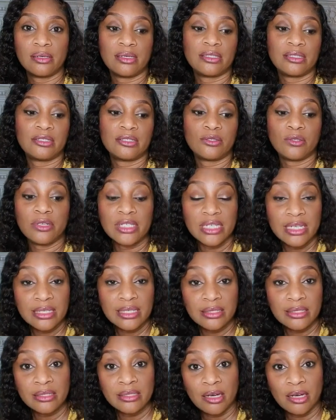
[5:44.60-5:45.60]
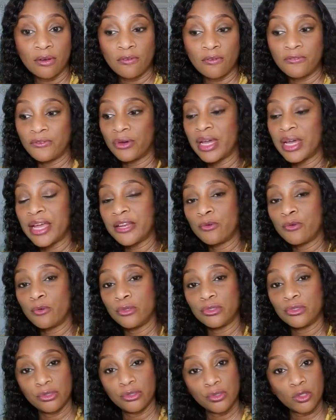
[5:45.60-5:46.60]
It's not easy now for anyone
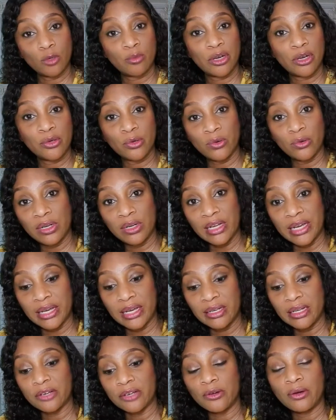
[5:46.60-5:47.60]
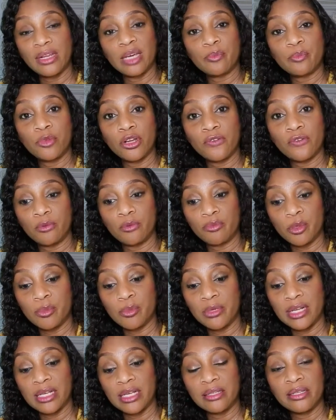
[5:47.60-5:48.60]
to just come out online and collect money from
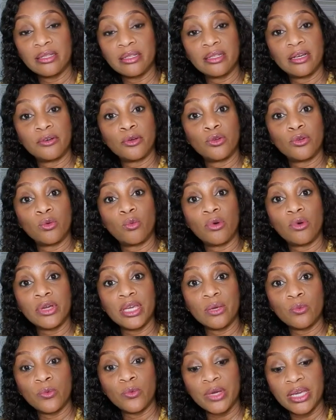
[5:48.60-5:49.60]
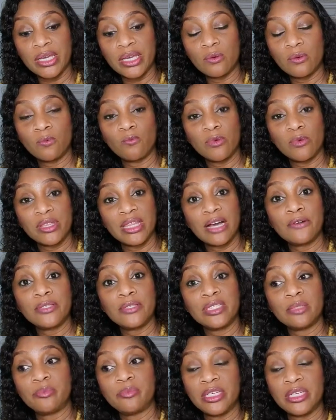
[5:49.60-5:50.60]
people and think they're going to walk away
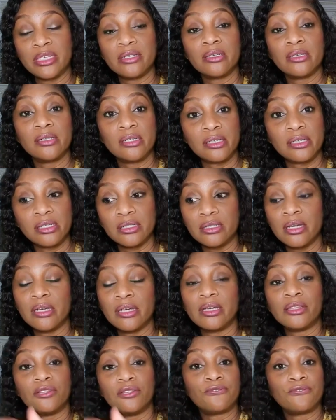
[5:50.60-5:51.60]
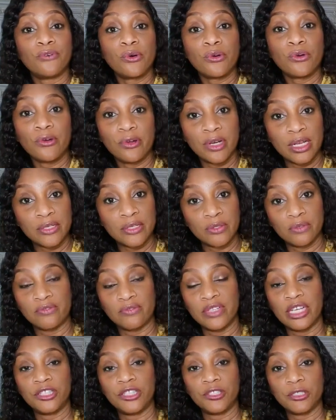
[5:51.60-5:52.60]
without it being heard in the four corners
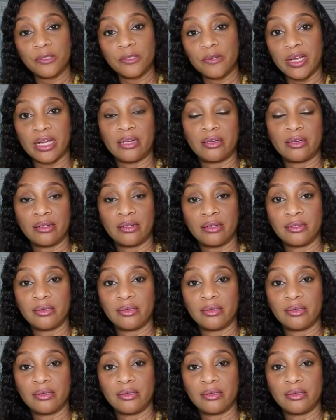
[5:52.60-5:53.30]
of Nigeria.